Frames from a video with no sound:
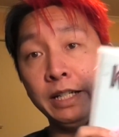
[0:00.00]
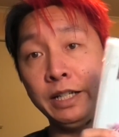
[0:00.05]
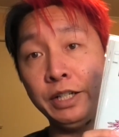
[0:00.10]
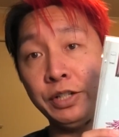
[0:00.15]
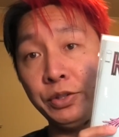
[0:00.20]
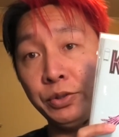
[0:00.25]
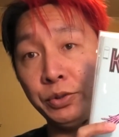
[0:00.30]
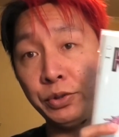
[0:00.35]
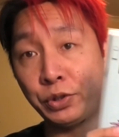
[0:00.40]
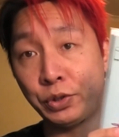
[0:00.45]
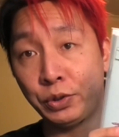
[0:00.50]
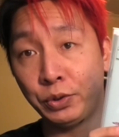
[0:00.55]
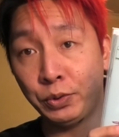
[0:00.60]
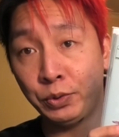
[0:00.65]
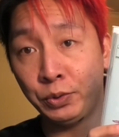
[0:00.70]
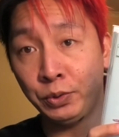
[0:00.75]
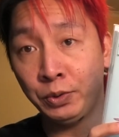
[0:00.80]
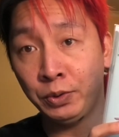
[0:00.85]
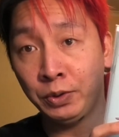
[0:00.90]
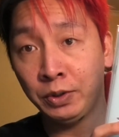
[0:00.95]
issue
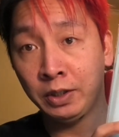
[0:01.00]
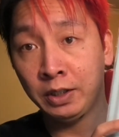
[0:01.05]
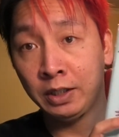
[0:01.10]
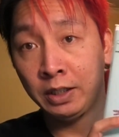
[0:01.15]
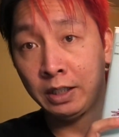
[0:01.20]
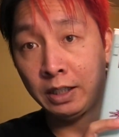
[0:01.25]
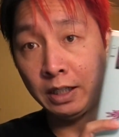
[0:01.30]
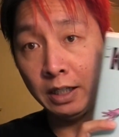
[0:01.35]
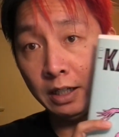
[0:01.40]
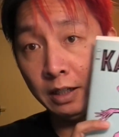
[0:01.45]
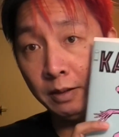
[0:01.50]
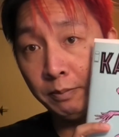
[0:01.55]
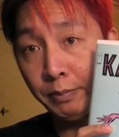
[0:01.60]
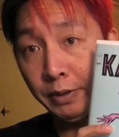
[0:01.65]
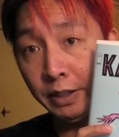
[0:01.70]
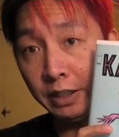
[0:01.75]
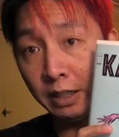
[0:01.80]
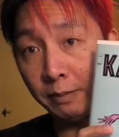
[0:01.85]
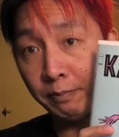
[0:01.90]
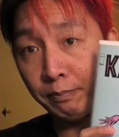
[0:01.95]
two
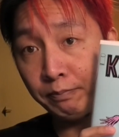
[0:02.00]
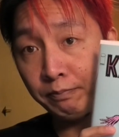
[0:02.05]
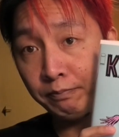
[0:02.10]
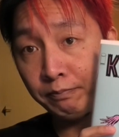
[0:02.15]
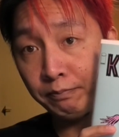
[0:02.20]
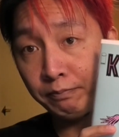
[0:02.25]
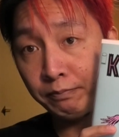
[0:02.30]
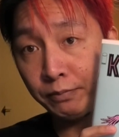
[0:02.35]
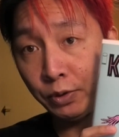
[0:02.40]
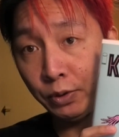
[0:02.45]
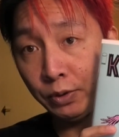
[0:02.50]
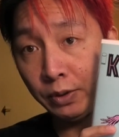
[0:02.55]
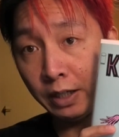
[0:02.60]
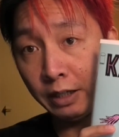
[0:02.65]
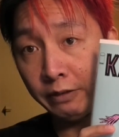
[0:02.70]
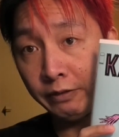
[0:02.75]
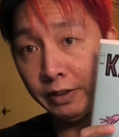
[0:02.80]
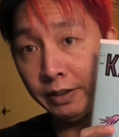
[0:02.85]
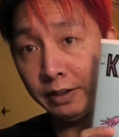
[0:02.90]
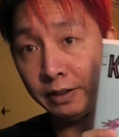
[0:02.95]
picked up two
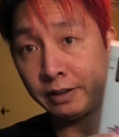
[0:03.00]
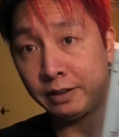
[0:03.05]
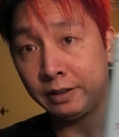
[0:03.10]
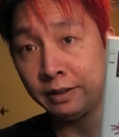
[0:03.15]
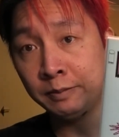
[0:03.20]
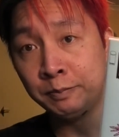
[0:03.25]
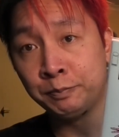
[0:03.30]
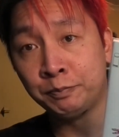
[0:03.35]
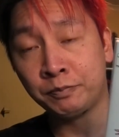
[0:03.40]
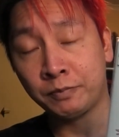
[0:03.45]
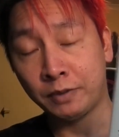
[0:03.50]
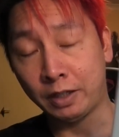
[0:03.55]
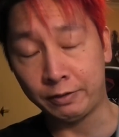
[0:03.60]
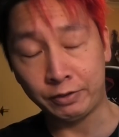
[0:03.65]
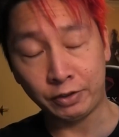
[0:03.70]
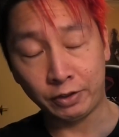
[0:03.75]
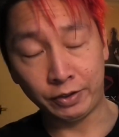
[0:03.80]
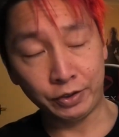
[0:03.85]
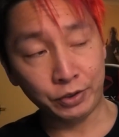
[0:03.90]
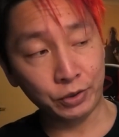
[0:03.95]
covers, i oh,
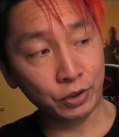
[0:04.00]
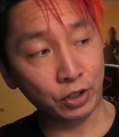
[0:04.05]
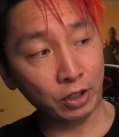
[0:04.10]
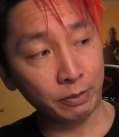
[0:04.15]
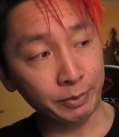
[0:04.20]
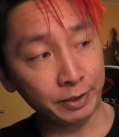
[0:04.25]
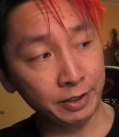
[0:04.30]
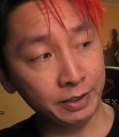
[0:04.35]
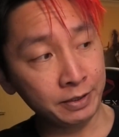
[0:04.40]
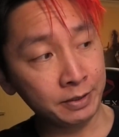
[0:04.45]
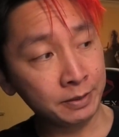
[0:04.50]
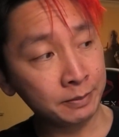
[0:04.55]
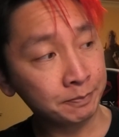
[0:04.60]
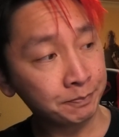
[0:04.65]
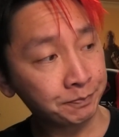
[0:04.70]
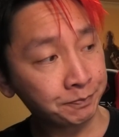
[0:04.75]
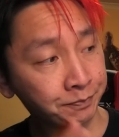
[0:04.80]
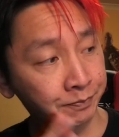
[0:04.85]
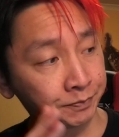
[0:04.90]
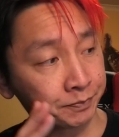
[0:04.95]
sorry, two copies.
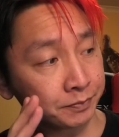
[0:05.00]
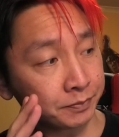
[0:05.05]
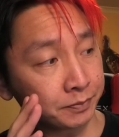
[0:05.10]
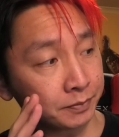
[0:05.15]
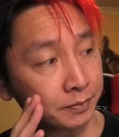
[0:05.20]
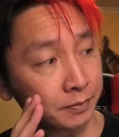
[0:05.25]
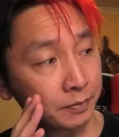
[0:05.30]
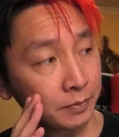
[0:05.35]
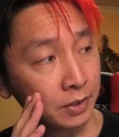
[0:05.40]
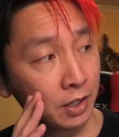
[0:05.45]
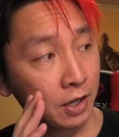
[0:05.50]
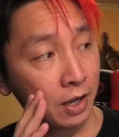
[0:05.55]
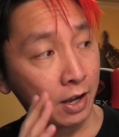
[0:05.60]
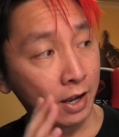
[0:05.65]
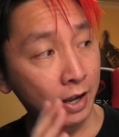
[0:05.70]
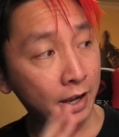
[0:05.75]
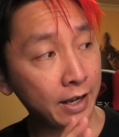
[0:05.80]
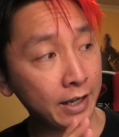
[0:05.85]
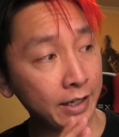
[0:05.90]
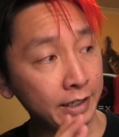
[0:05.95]

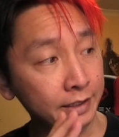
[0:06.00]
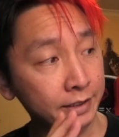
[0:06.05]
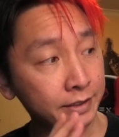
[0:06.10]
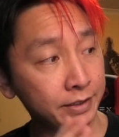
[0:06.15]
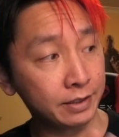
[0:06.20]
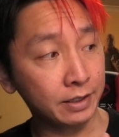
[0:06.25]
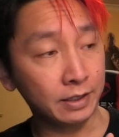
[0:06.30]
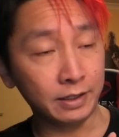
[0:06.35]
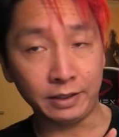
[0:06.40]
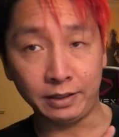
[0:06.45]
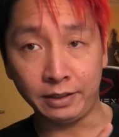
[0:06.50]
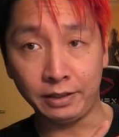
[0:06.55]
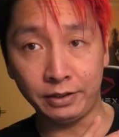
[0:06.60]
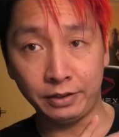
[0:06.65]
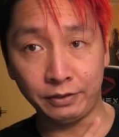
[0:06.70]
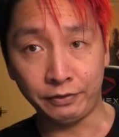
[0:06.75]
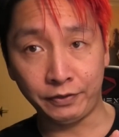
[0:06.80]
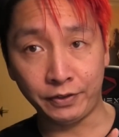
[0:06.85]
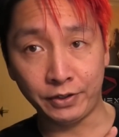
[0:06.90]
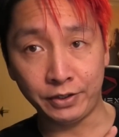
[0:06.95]
I dug
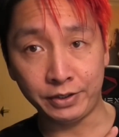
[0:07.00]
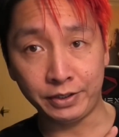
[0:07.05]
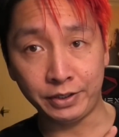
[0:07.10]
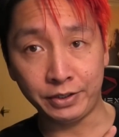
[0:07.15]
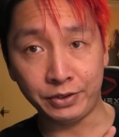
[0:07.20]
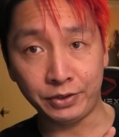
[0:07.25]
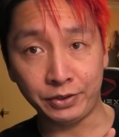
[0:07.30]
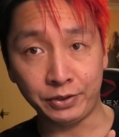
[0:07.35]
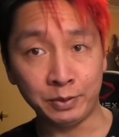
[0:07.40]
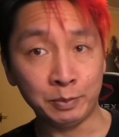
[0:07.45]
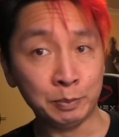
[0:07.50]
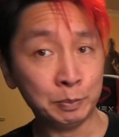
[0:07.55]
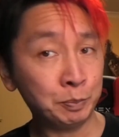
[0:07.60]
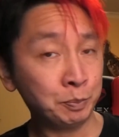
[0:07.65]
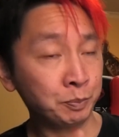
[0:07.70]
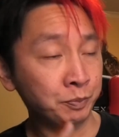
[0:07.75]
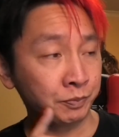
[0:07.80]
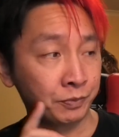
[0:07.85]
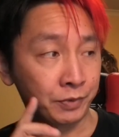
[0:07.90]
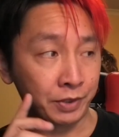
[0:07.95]
the first issue,
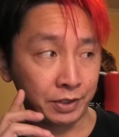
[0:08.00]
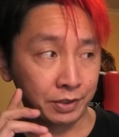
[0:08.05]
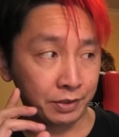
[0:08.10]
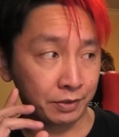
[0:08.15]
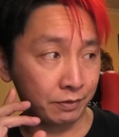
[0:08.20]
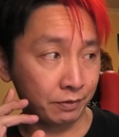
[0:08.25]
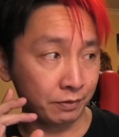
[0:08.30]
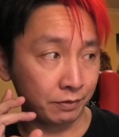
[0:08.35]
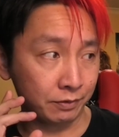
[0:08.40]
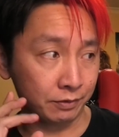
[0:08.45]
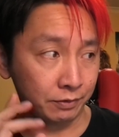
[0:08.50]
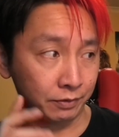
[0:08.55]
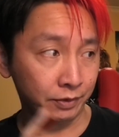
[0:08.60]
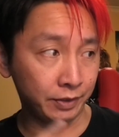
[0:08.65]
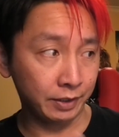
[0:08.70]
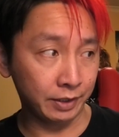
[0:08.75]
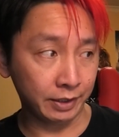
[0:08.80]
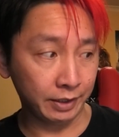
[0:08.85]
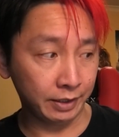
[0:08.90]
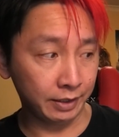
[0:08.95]
just
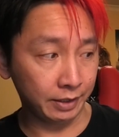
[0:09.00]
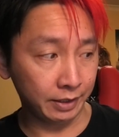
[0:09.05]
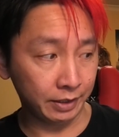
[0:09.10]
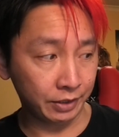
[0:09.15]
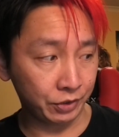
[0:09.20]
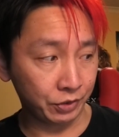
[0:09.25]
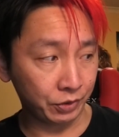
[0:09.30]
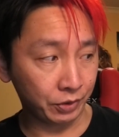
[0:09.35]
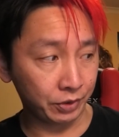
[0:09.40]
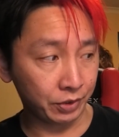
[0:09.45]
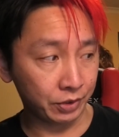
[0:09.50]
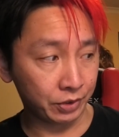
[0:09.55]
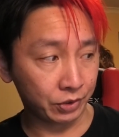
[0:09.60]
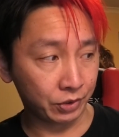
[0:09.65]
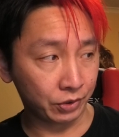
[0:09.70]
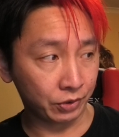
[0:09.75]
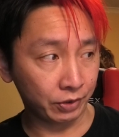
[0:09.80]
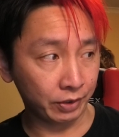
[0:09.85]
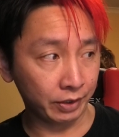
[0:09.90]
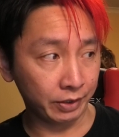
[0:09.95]
really enjoyed the
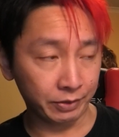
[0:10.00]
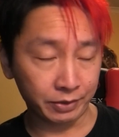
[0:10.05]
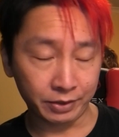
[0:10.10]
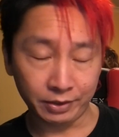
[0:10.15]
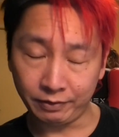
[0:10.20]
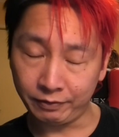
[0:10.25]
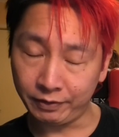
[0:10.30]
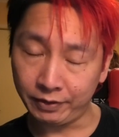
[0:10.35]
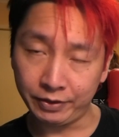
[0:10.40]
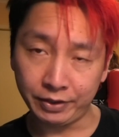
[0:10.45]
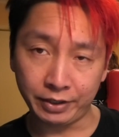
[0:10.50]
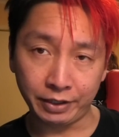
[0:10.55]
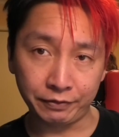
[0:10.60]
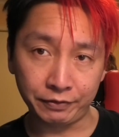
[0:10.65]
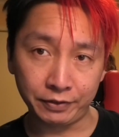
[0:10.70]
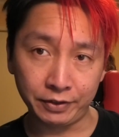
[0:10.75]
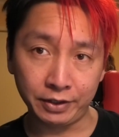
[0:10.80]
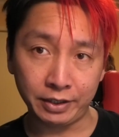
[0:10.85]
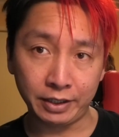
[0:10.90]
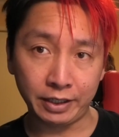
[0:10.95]
story. It was just very
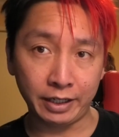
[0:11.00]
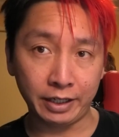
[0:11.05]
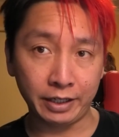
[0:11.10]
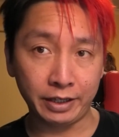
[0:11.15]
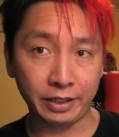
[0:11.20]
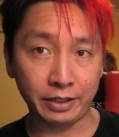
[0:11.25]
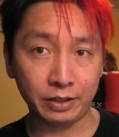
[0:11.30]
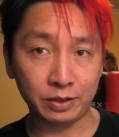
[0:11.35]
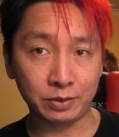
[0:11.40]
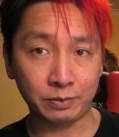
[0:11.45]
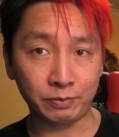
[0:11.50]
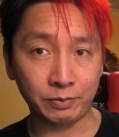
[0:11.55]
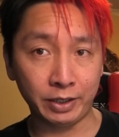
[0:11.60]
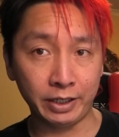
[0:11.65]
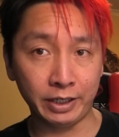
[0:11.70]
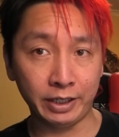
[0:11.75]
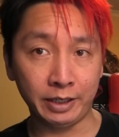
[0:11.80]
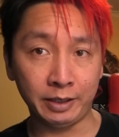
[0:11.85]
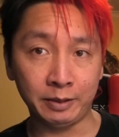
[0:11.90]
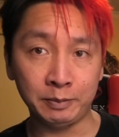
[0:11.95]
different than anything else I'm
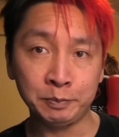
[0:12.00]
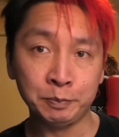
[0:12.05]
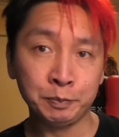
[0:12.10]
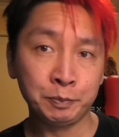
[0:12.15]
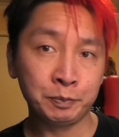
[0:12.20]
reading,